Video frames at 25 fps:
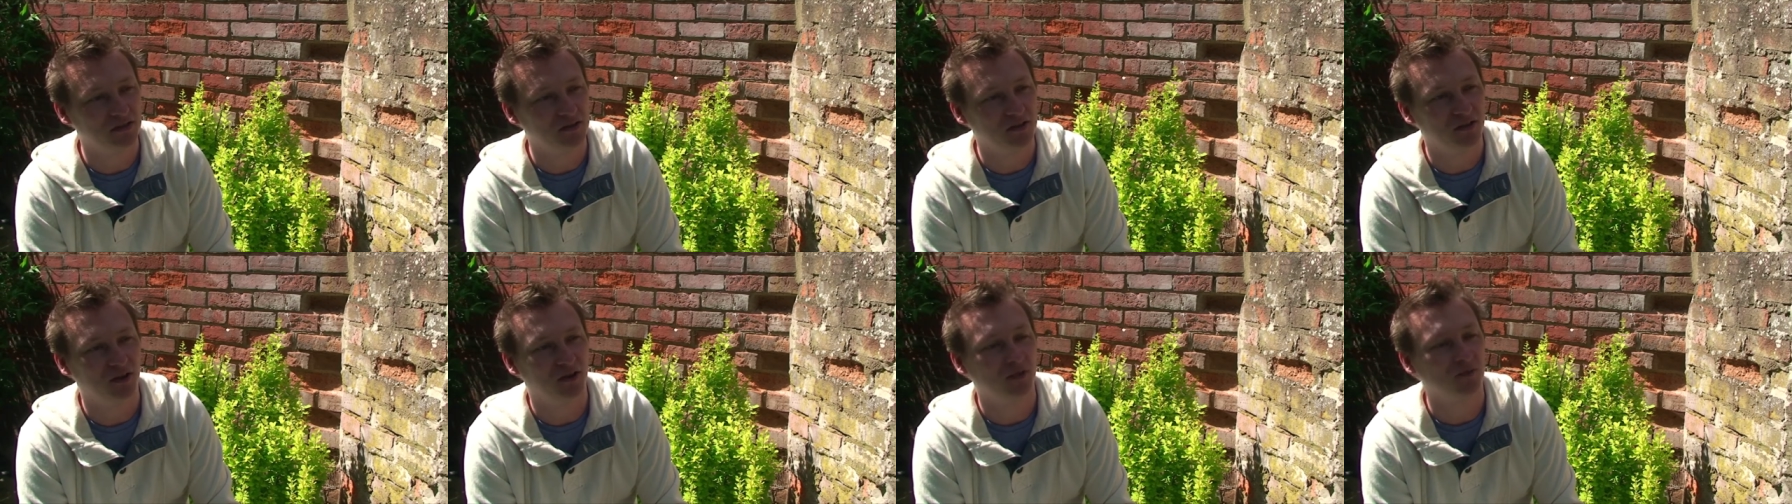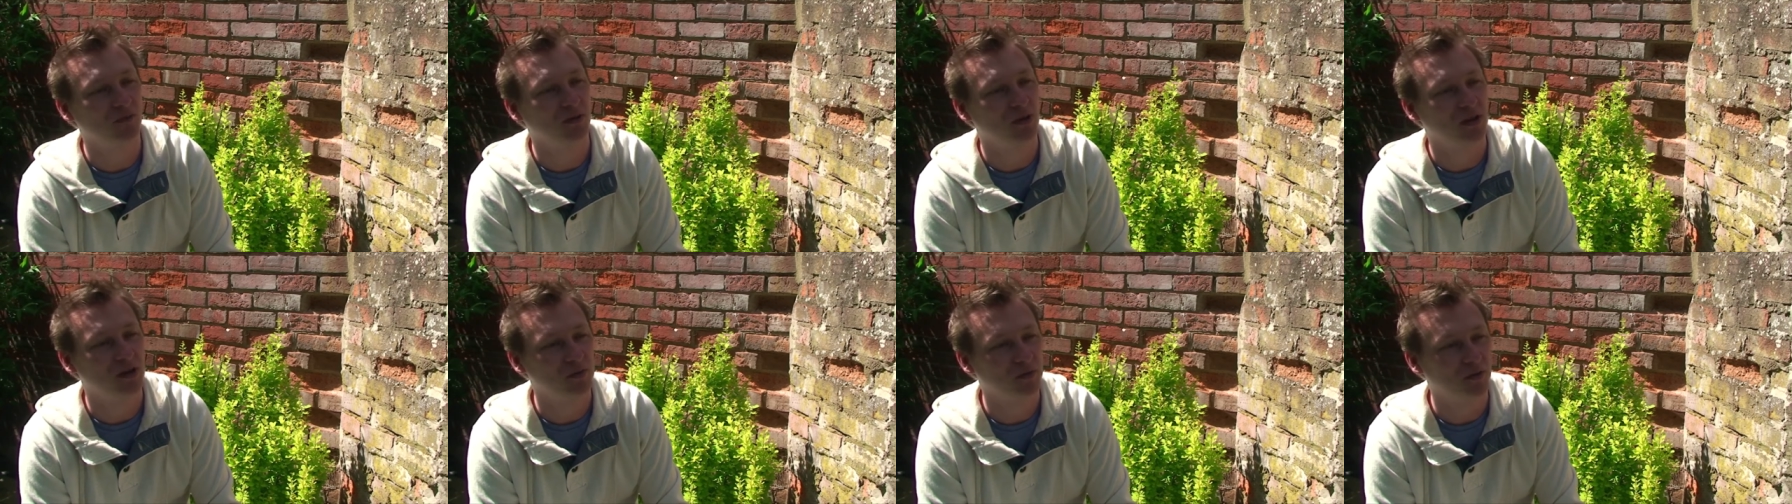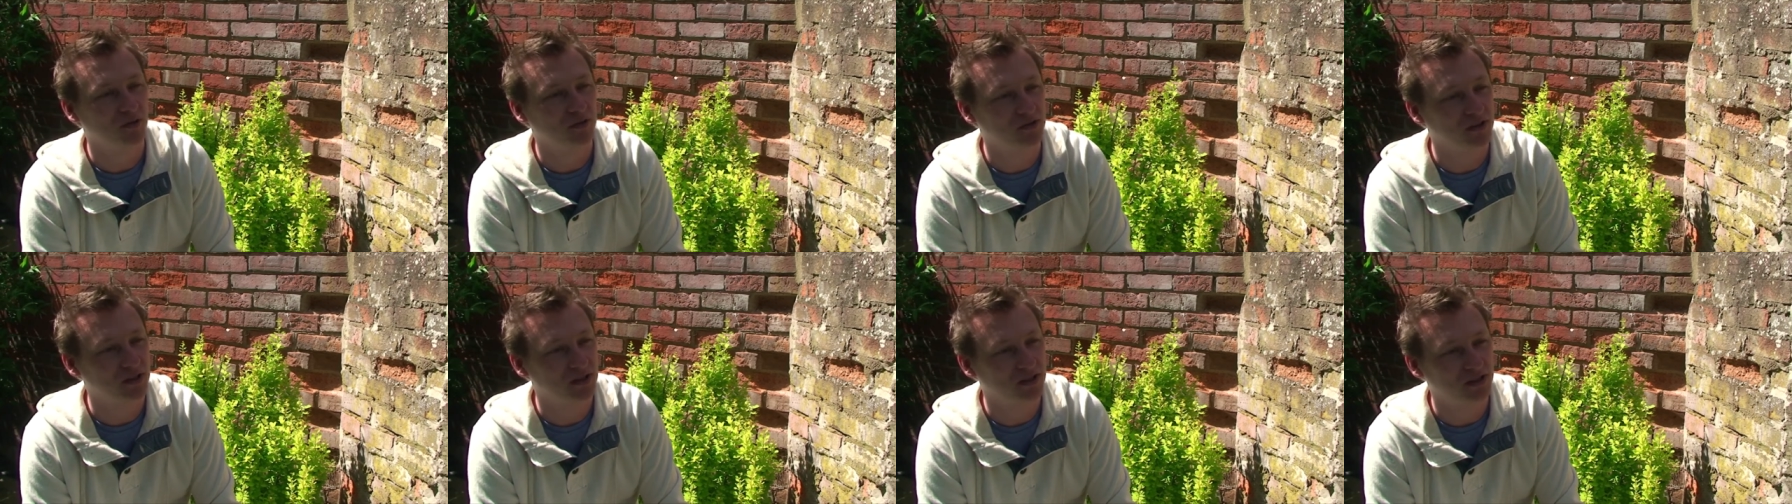not really
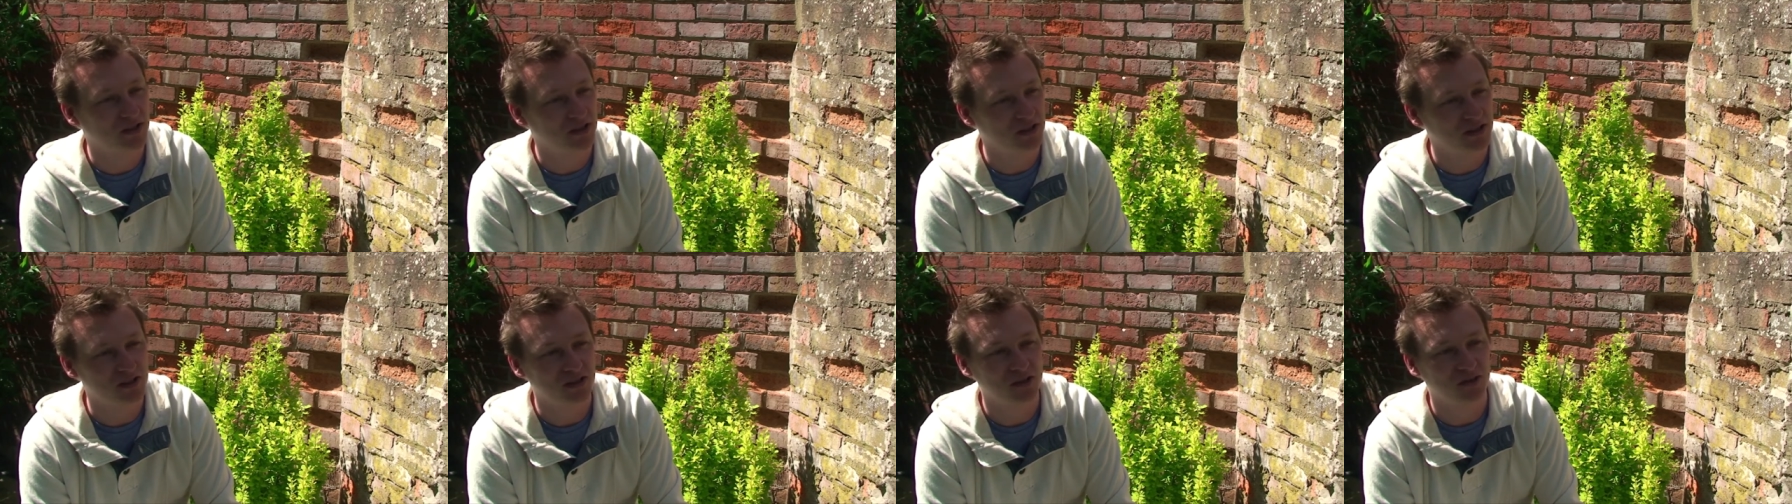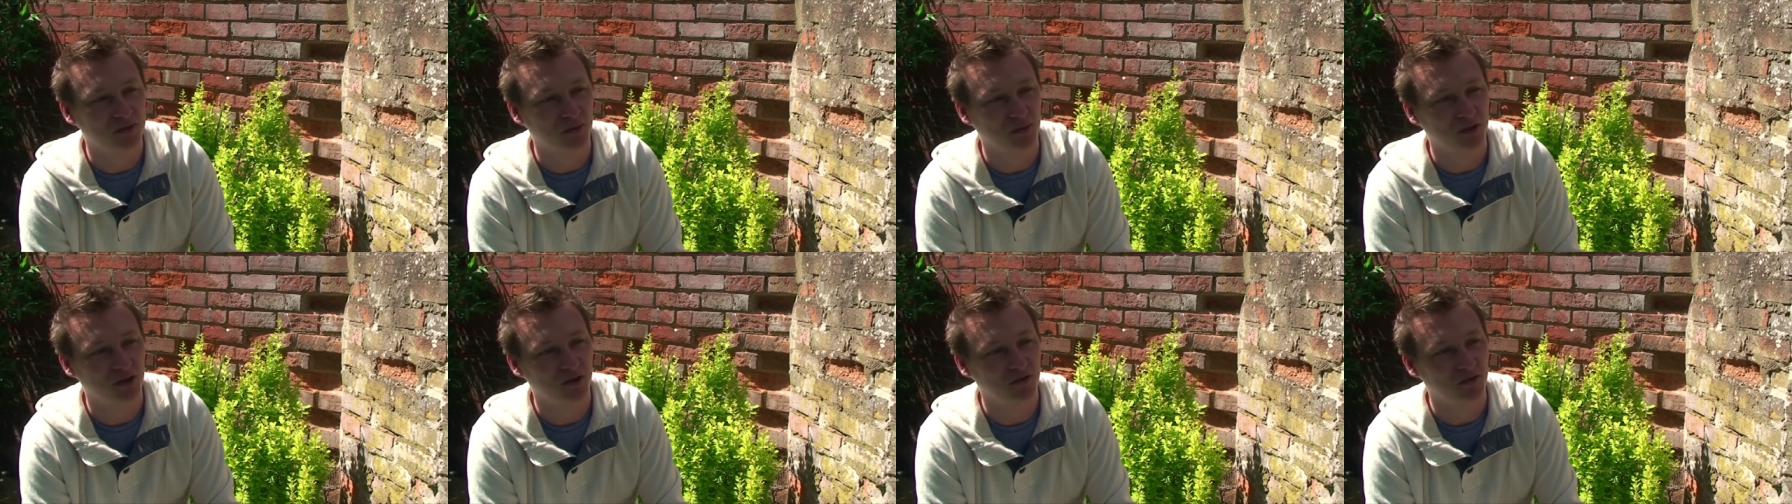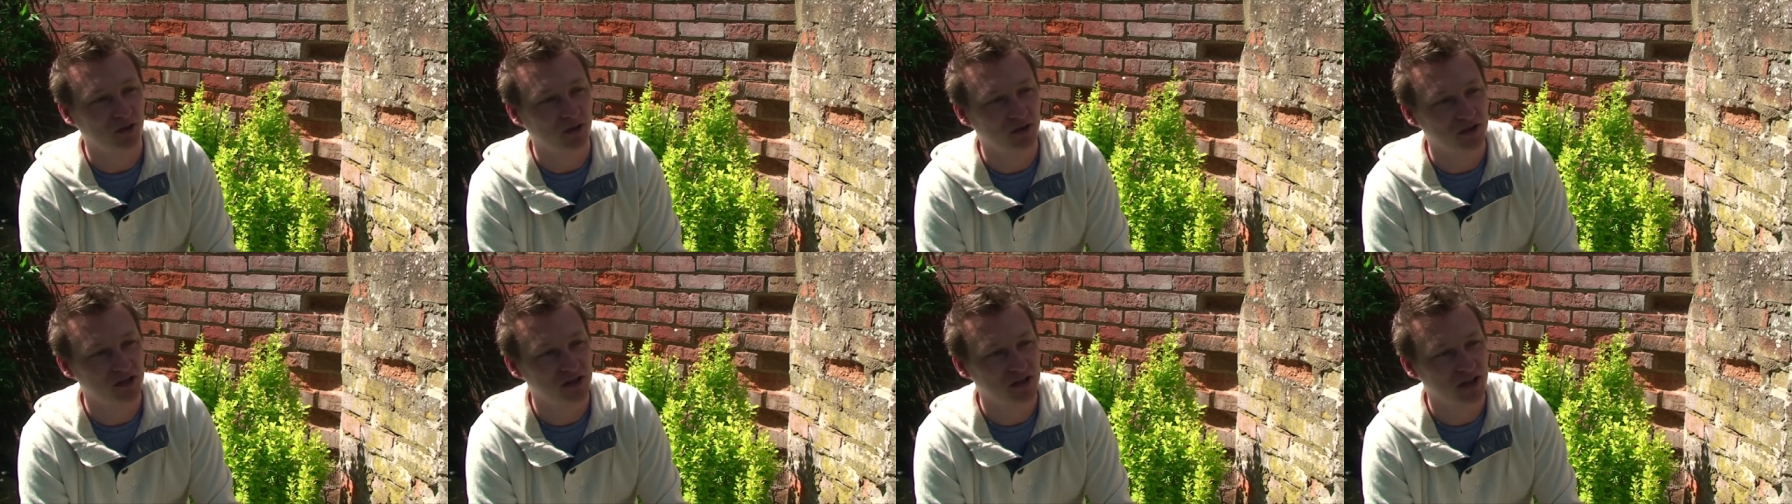wanting to listen to what I've
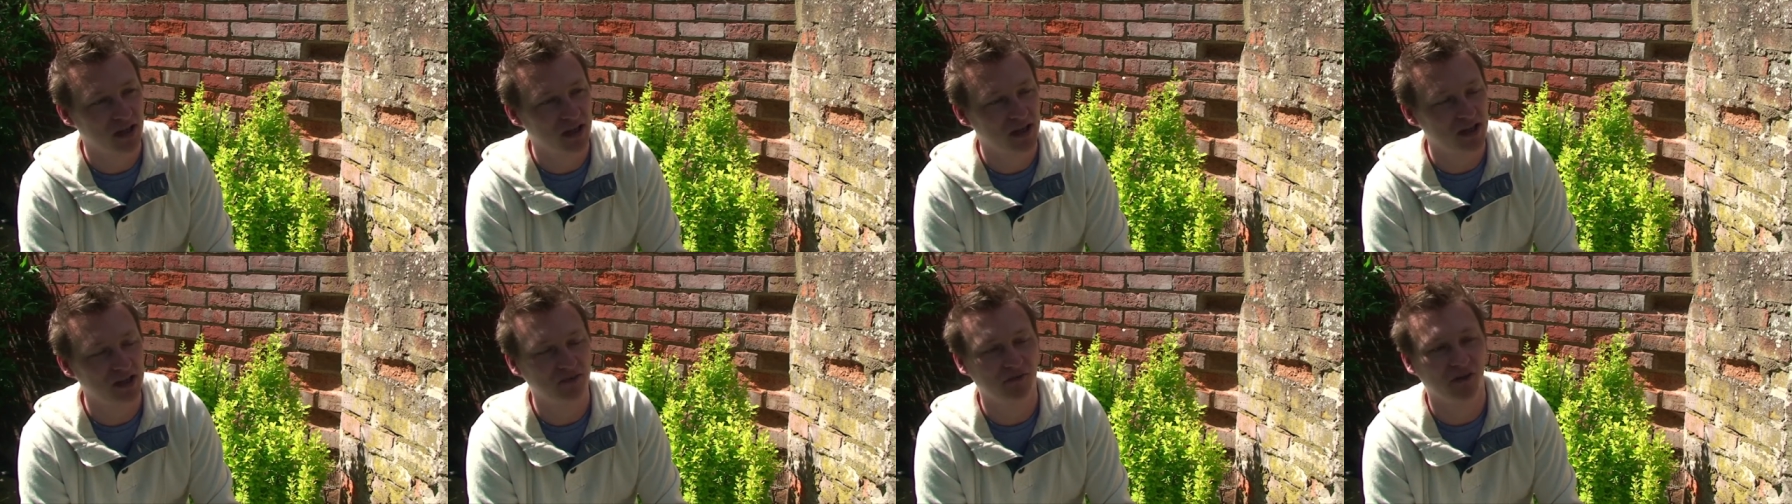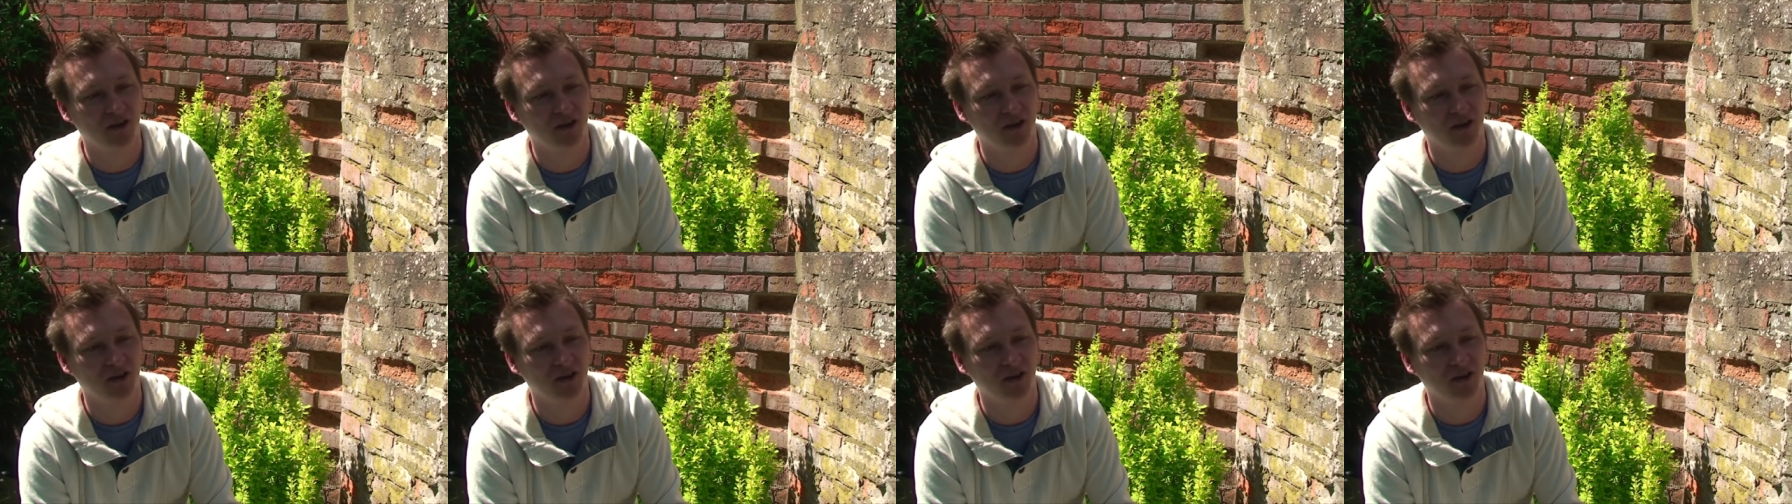got to say,